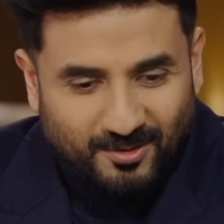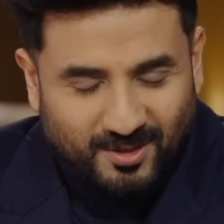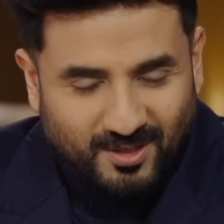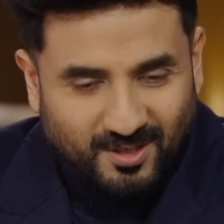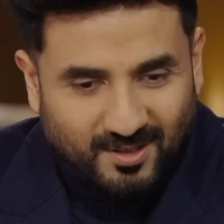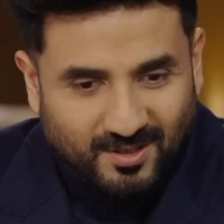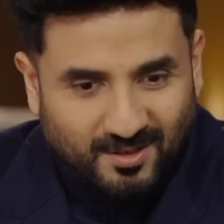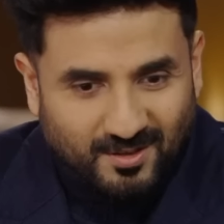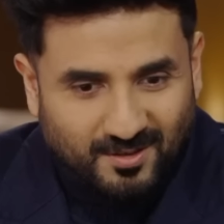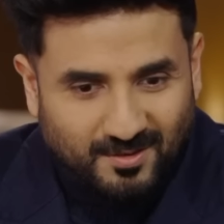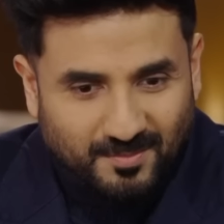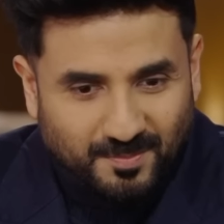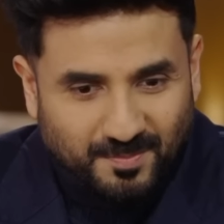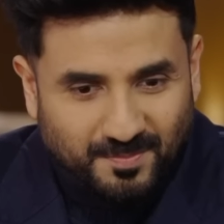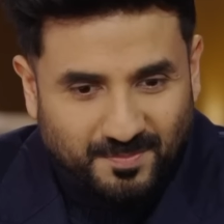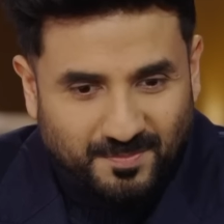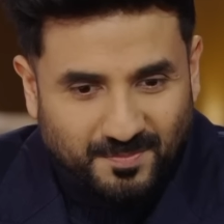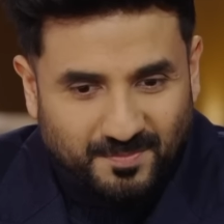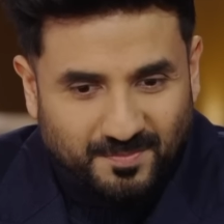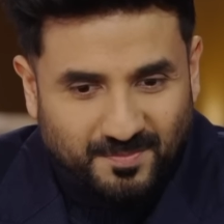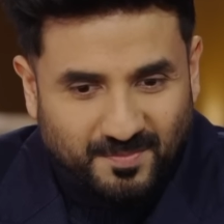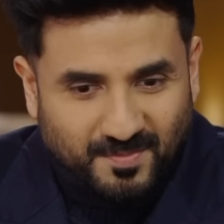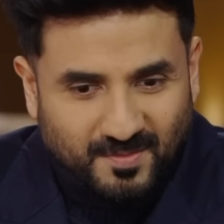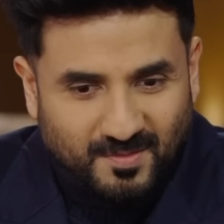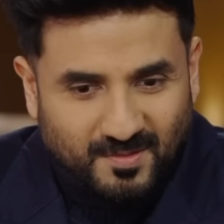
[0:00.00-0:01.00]
To
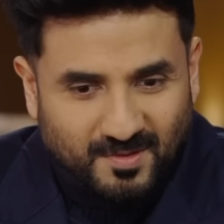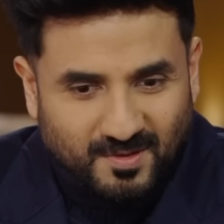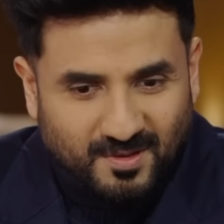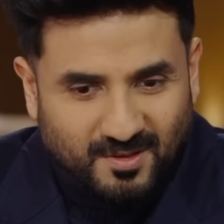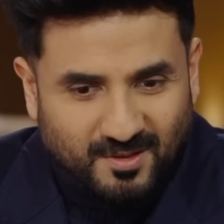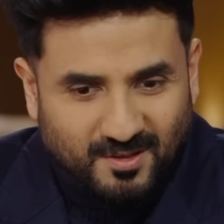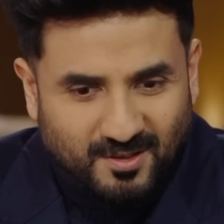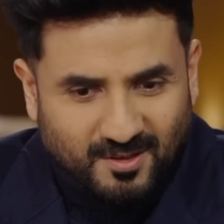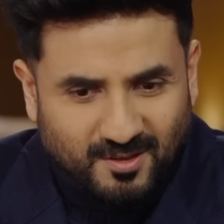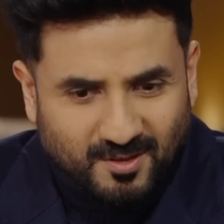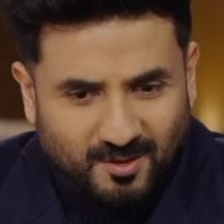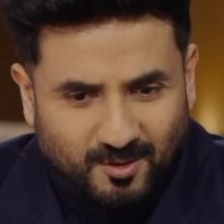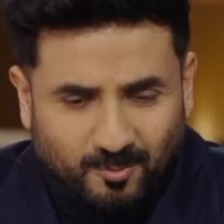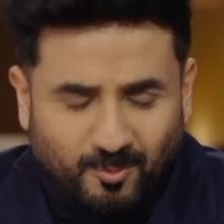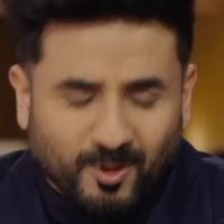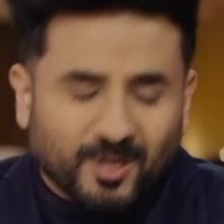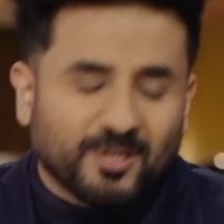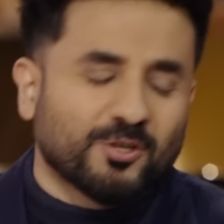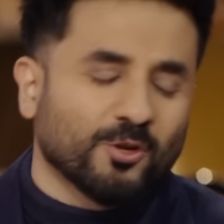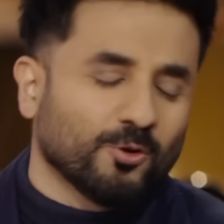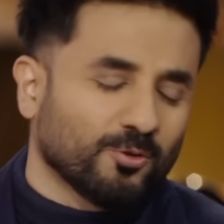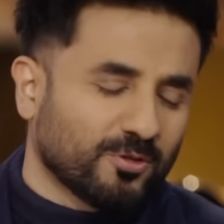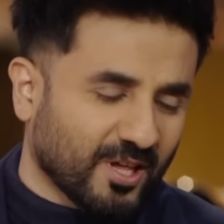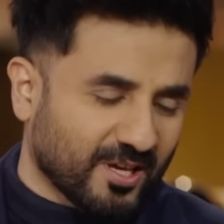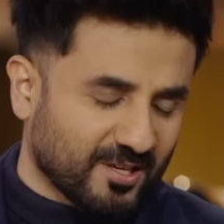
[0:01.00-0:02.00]
uh,
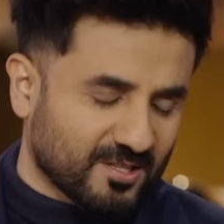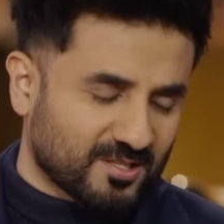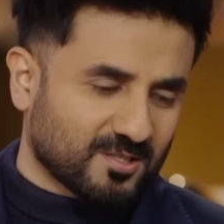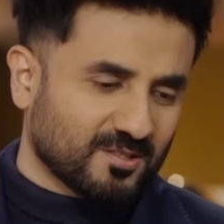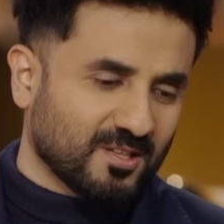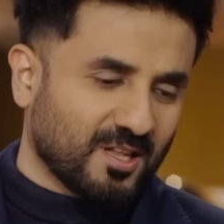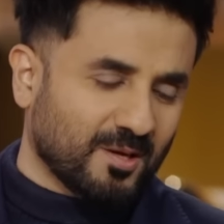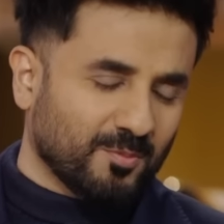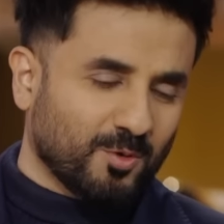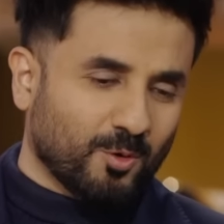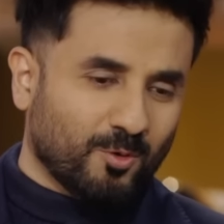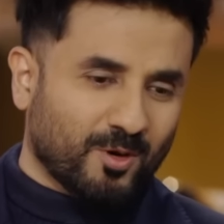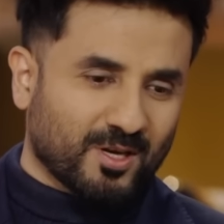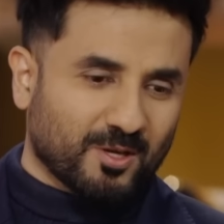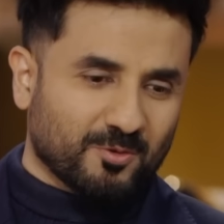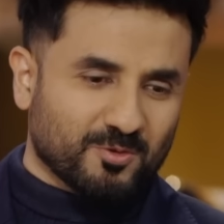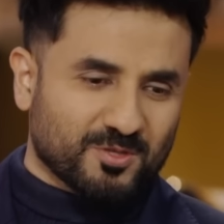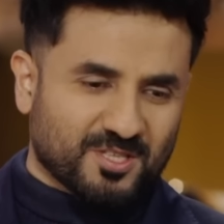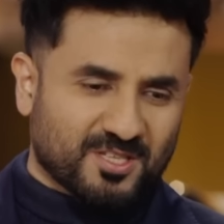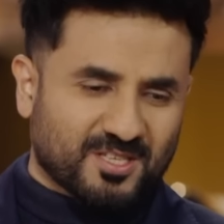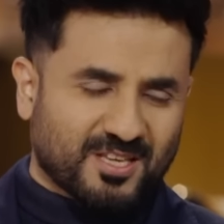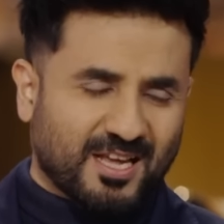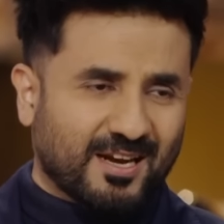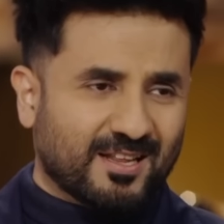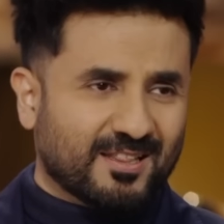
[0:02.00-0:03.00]
two things. Number one, it was
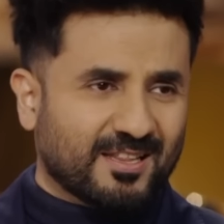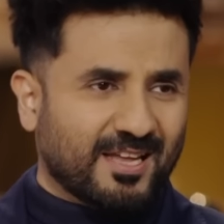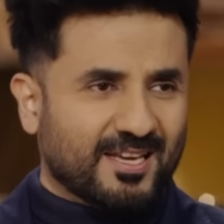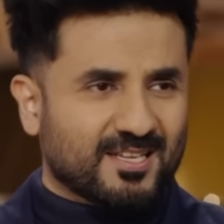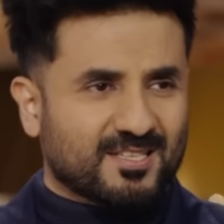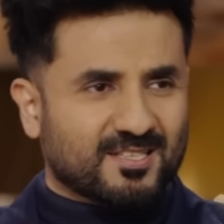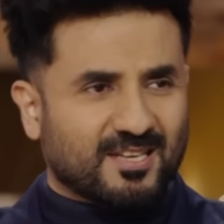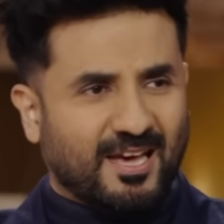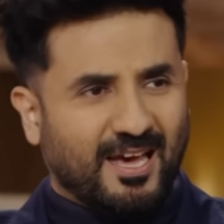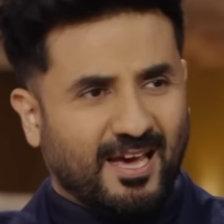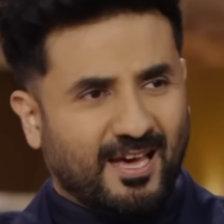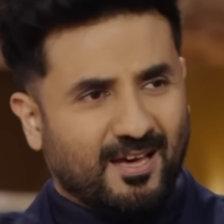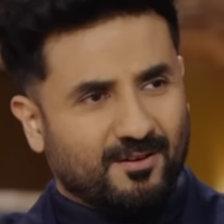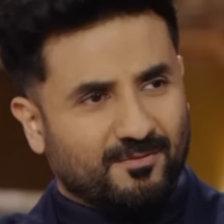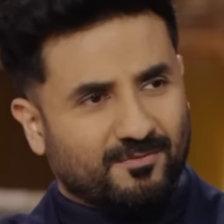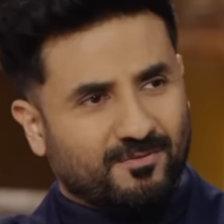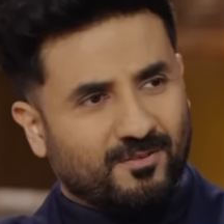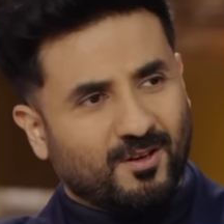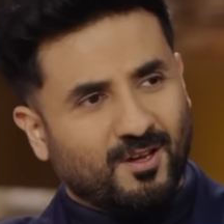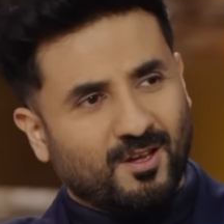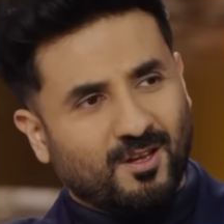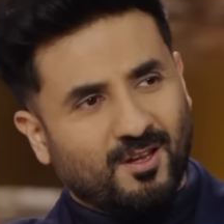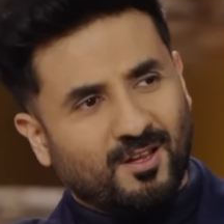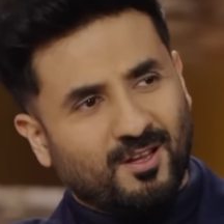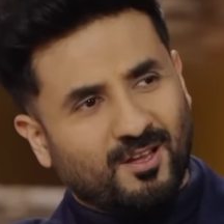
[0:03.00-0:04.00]
just kind of nice to have
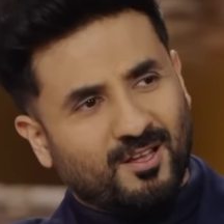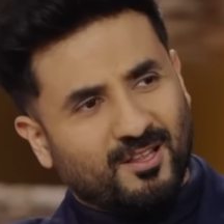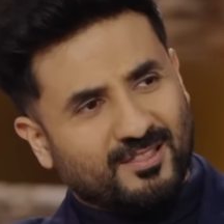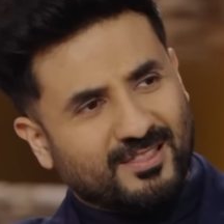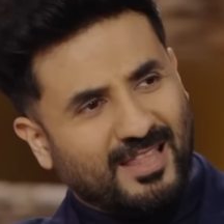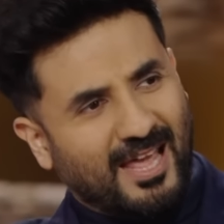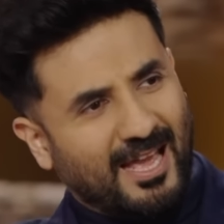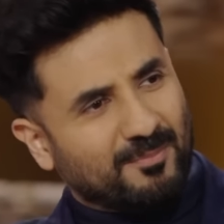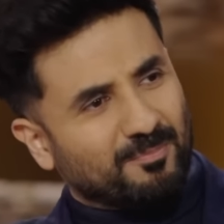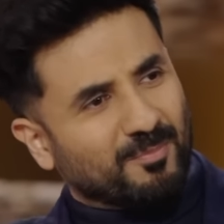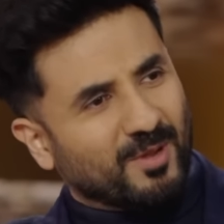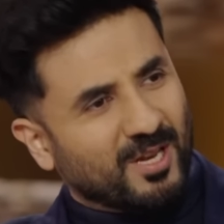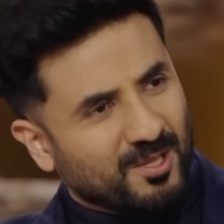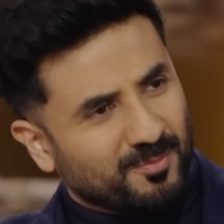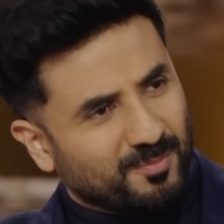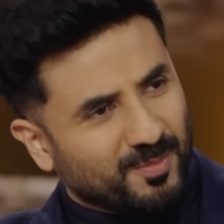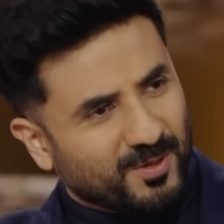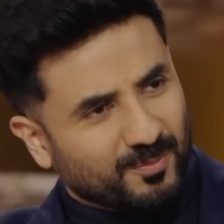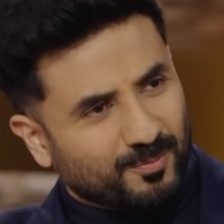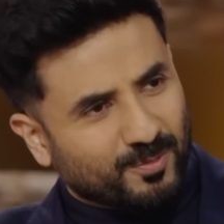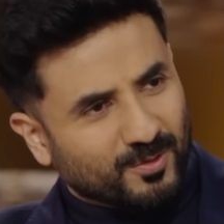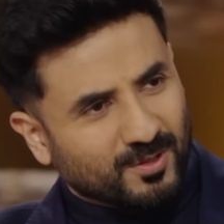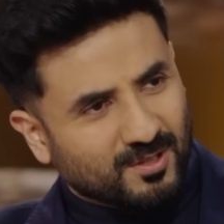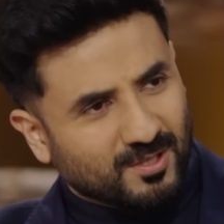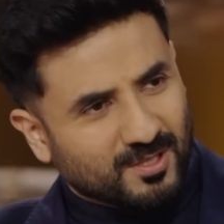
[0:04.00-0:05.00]
that many
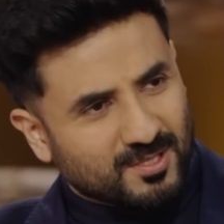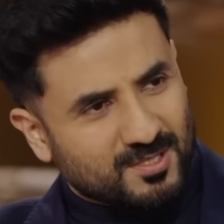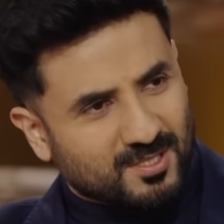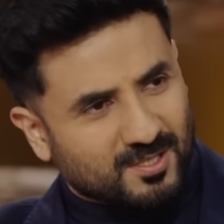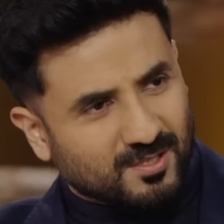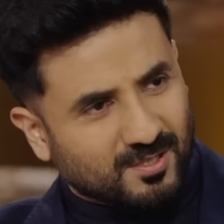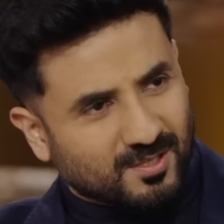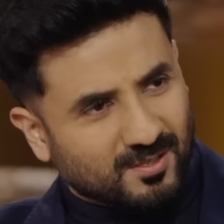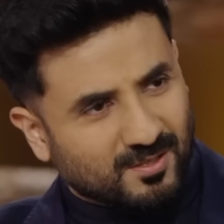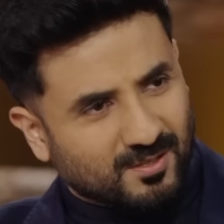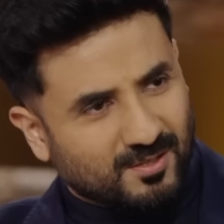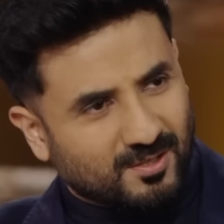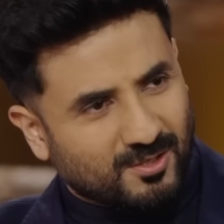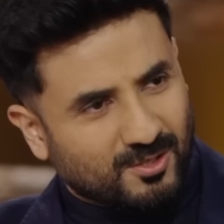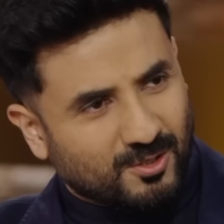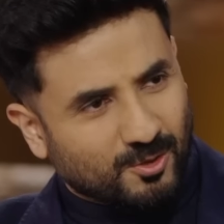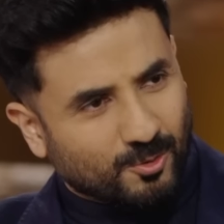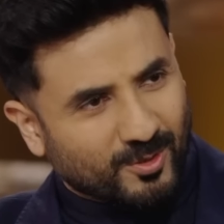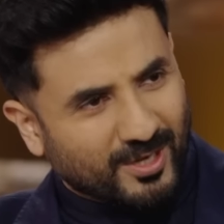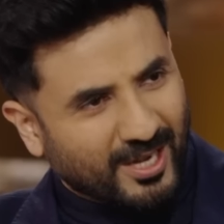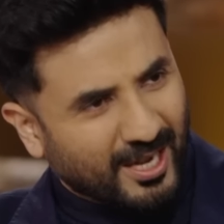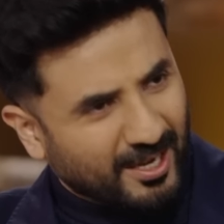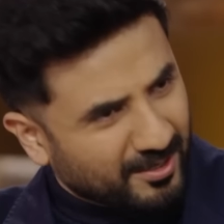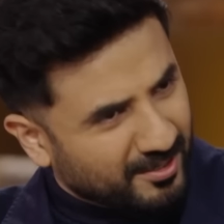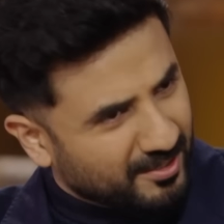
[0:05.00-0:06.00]
people listen to
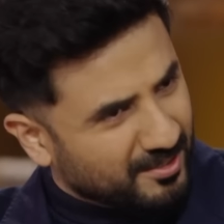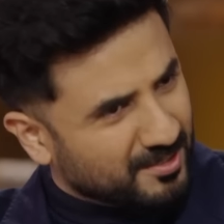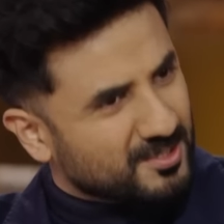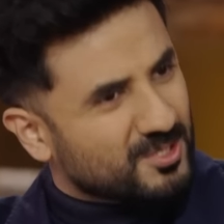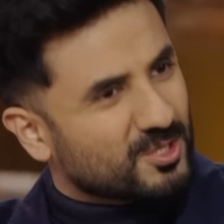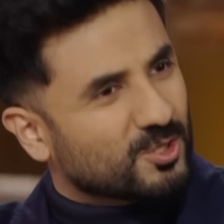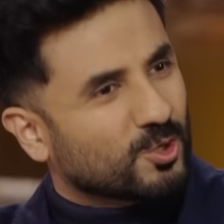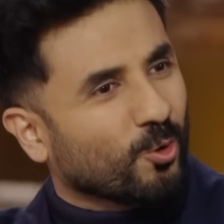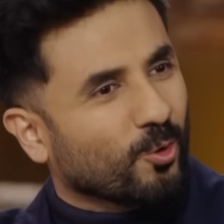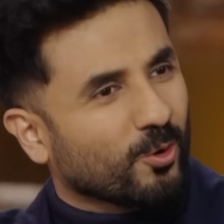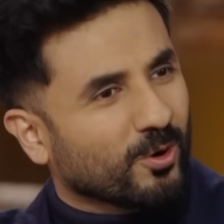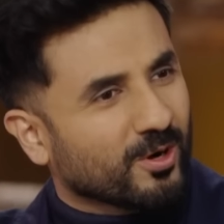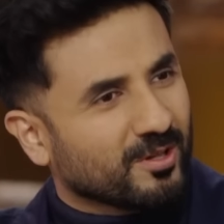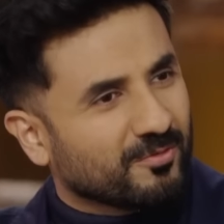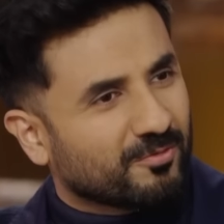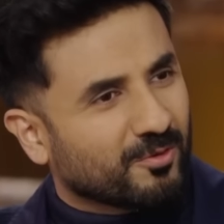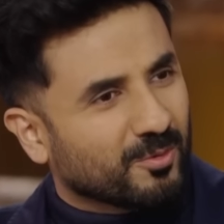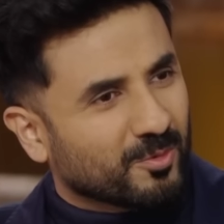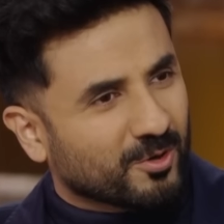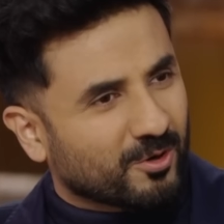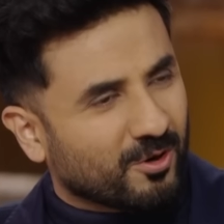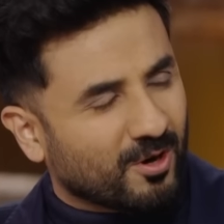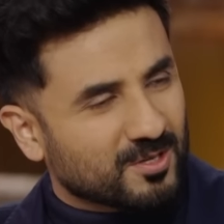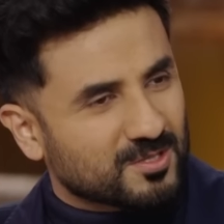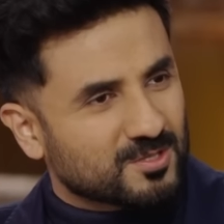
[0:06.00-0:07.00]
an Indian story from
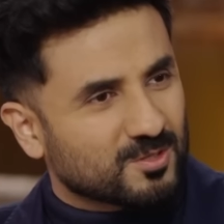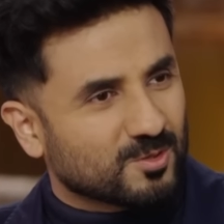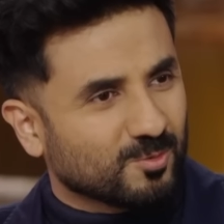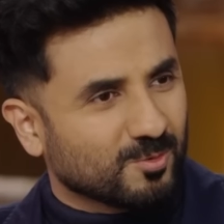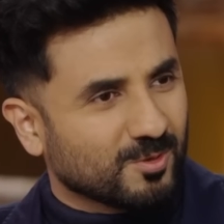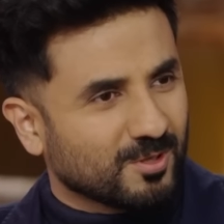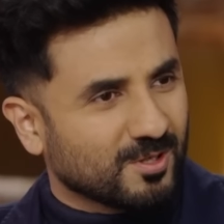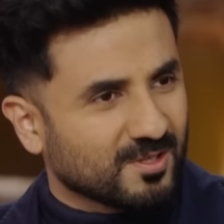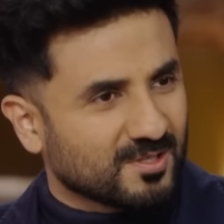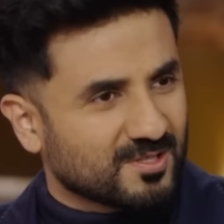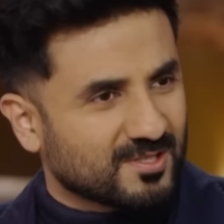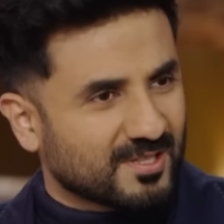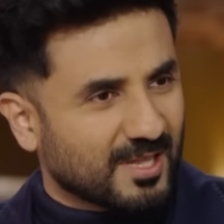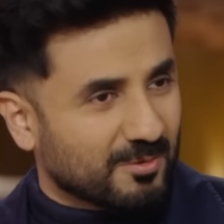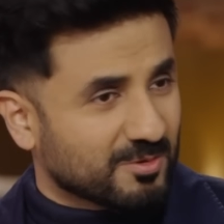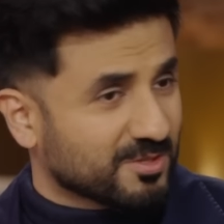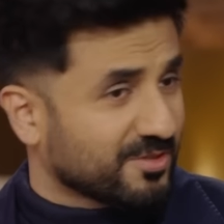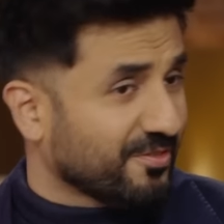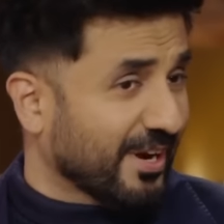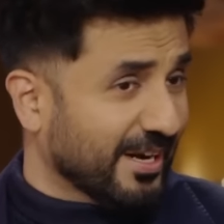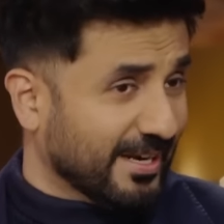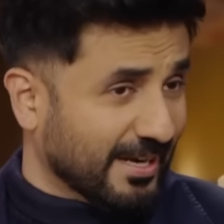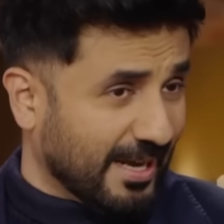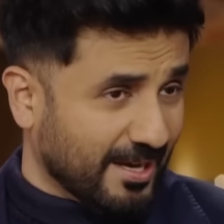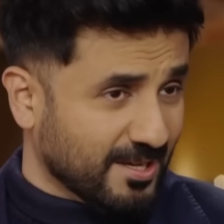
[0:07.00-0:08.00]
across the world. So that was
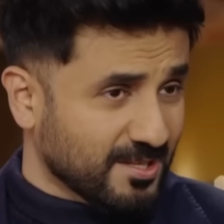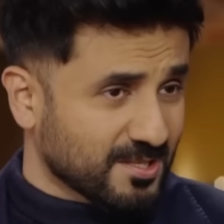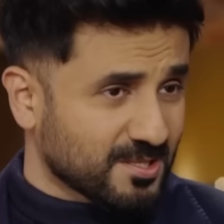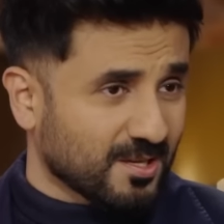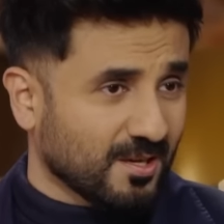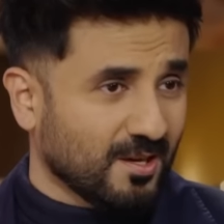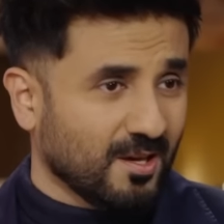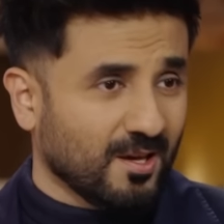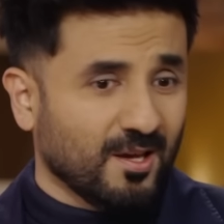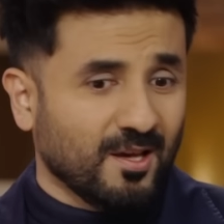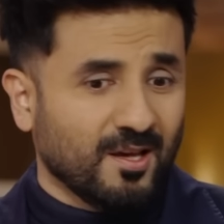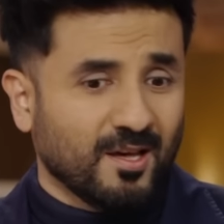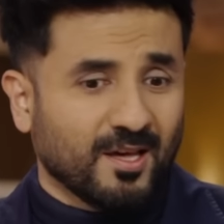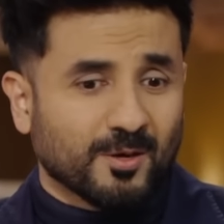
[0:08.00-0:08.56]
very nice. Yep.